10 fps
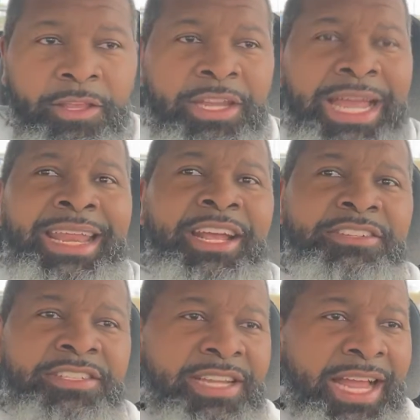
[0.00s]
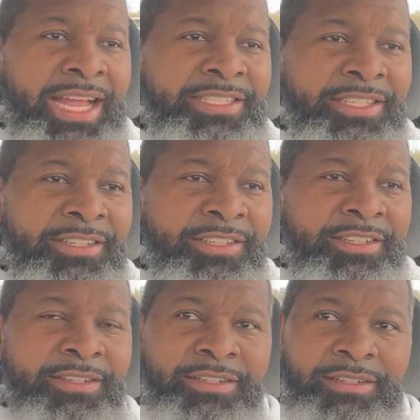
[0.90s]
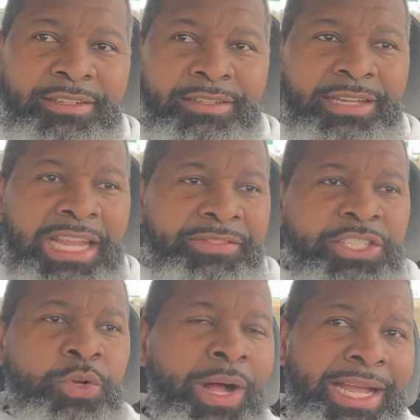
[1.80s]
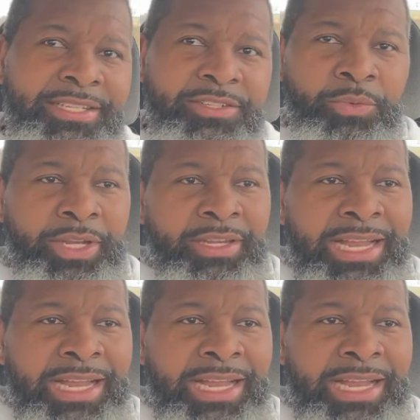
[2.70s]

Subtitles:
You're not exercising even twice a week,